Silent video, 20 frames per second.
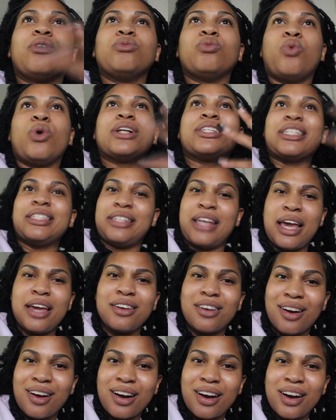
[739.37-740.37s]
want to
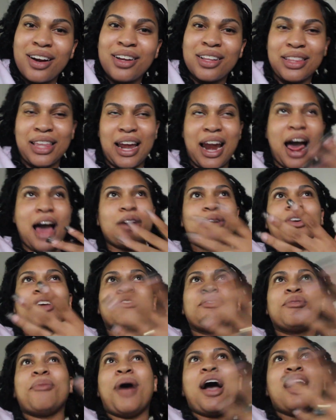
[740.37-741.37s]
date her, that I don't
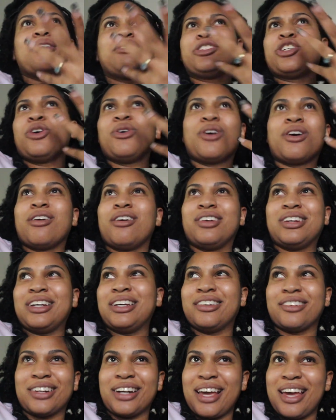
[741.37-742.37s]
even mind showing her on the
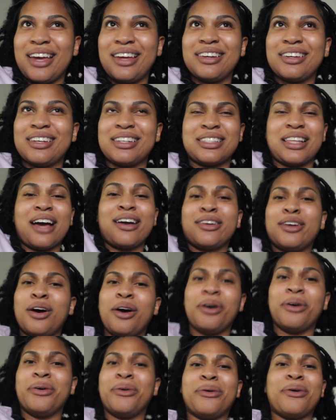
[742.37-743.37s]
internet because I
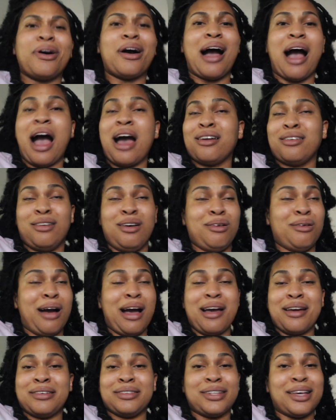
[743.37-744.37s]
know I know
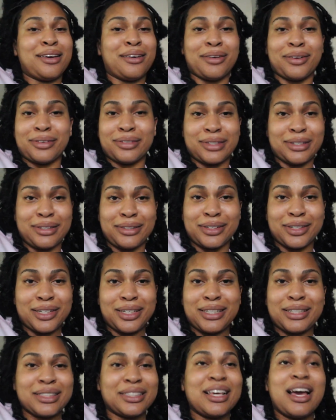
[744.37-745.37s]
I ain't taking her
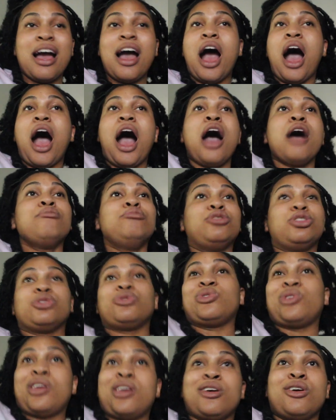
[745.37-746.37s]
serious. I'm
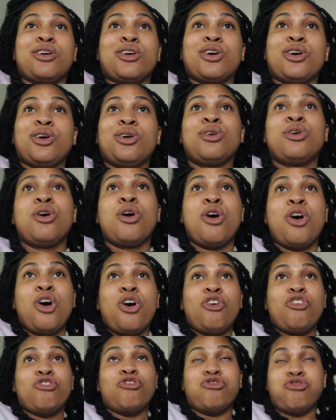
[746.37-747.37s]
just here
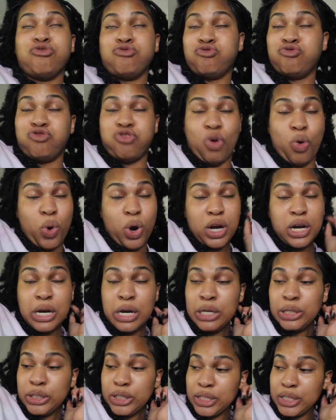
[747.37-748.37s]
for
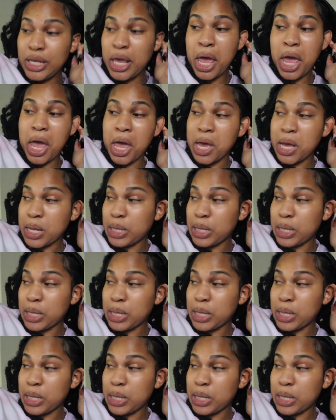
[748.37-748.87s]
the sex.